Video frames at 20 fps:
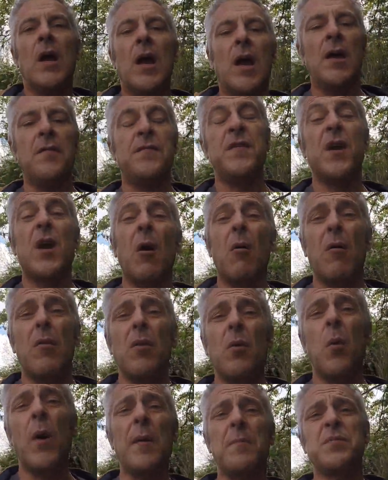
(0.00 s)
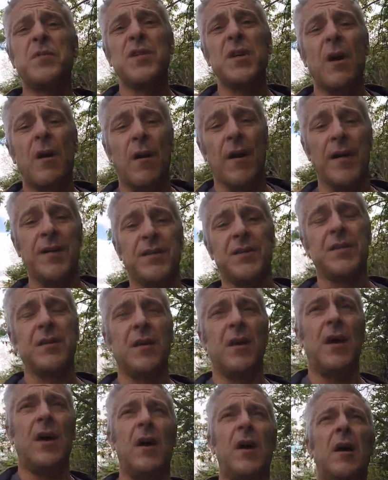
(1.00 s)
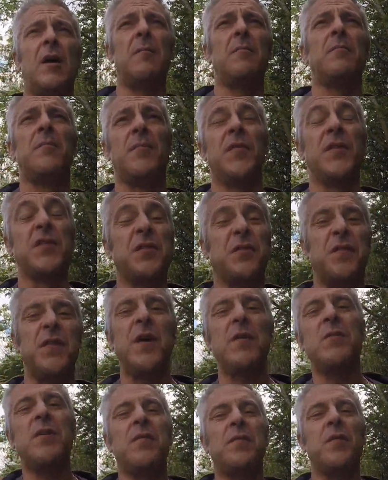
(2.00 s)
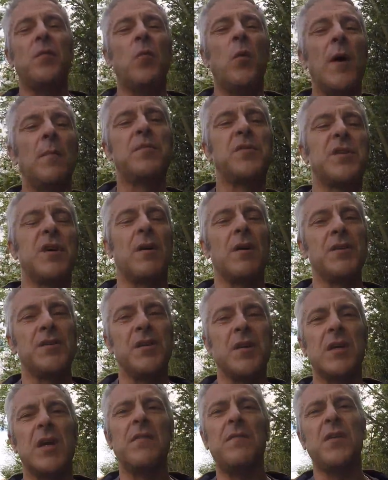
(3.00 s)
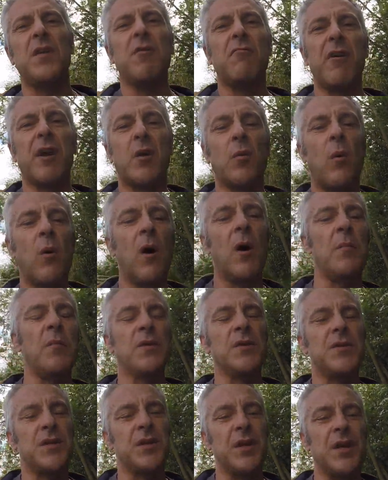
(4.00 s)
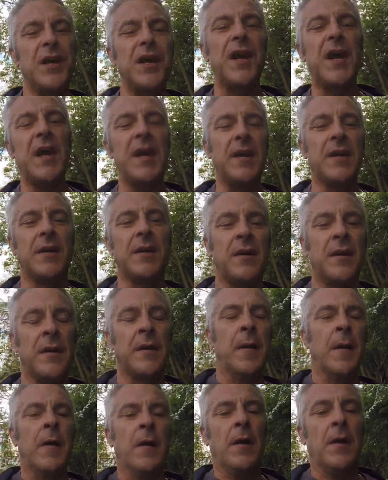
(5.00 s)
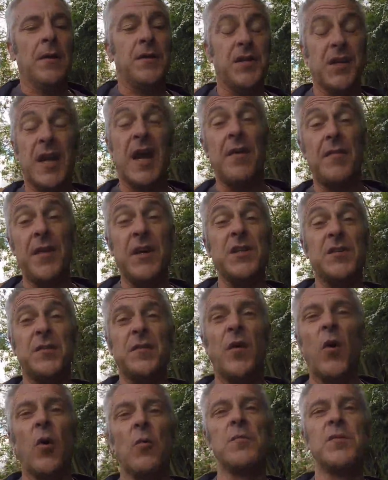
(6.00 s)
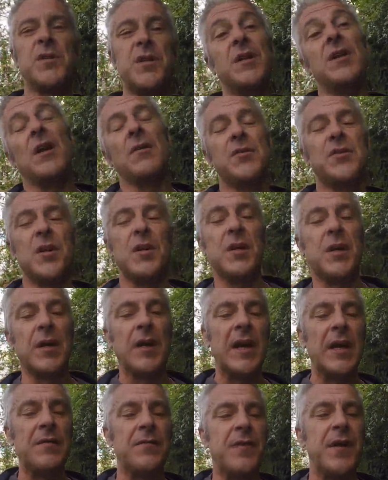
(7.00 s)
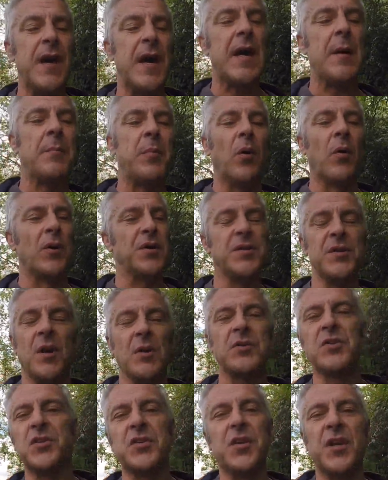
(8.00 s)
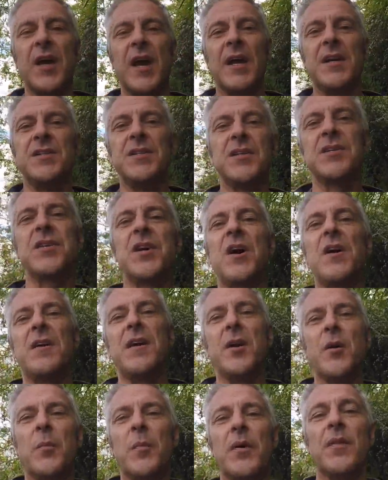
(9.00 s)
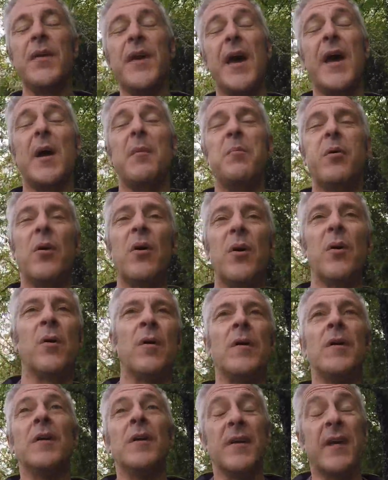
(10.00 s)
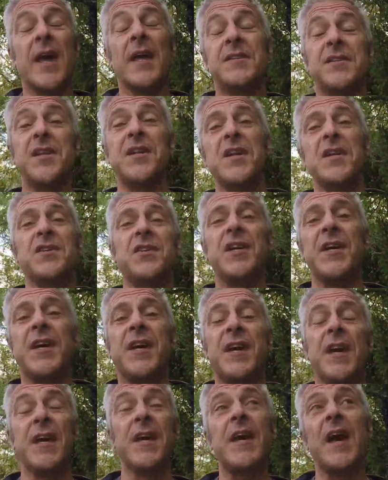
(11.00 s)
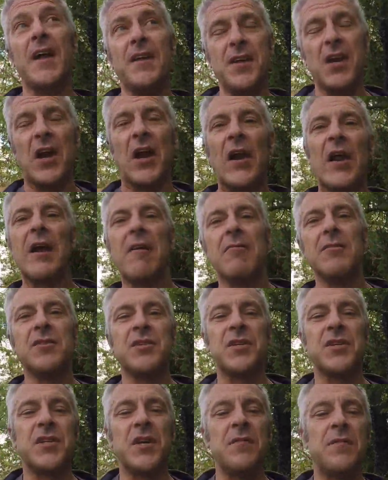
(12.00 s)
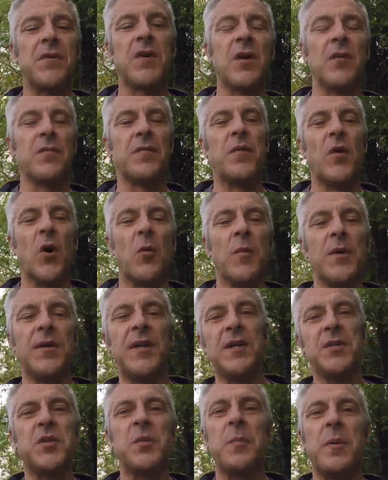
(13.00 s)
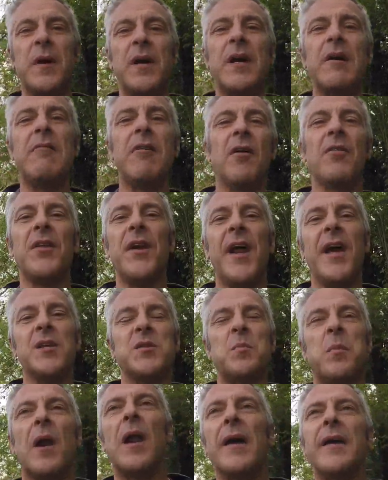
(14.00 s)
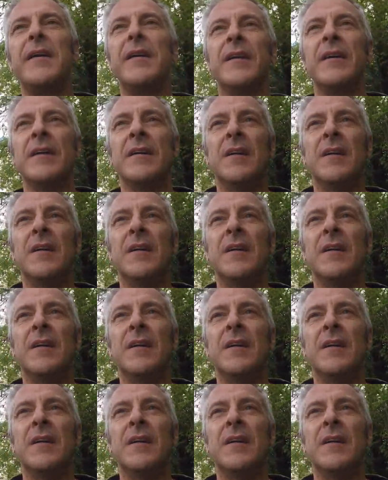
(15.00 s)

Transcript: If you go on the websites, there's a few different websites that give you the requirements that you need to get these forms, you know, so you can leave the airport. It's not just a case of turning up at the airport, getting your ticket, getting your clearance certificate form and disappearing on the next plane.